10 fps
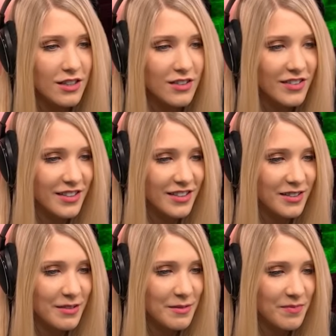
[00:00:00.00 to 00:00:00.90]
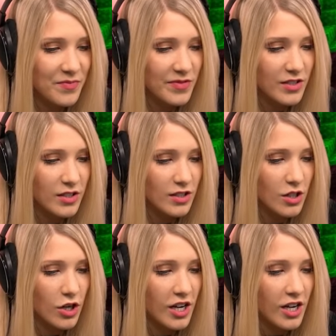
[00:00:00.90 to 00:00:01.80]
okay. Things are good. Do you
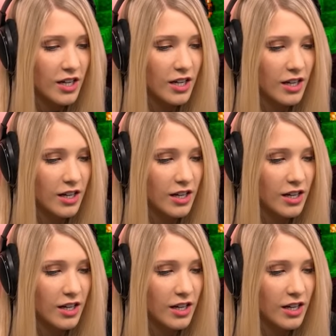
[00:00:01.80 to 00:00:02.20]
think we can make that